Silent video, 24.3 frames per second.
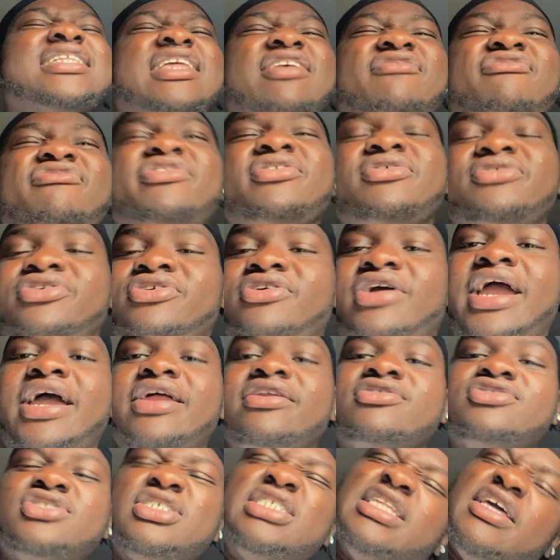They feel your
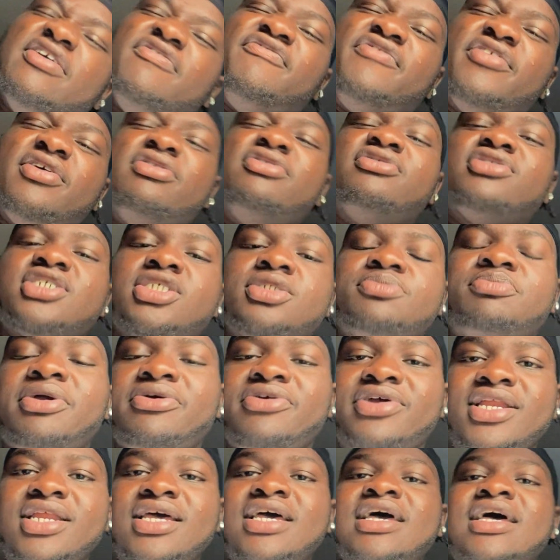energy. They feel your
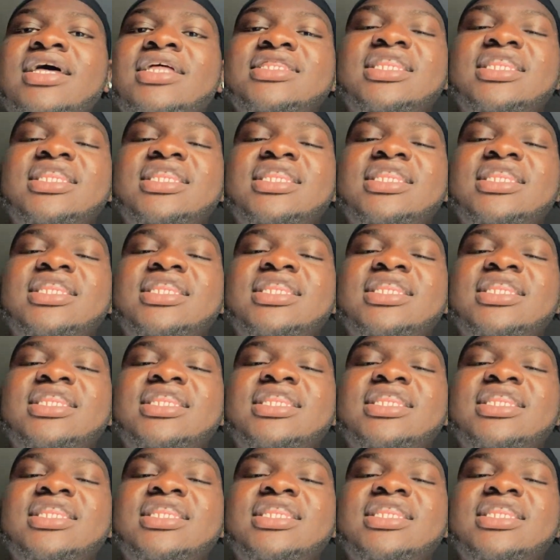spirit.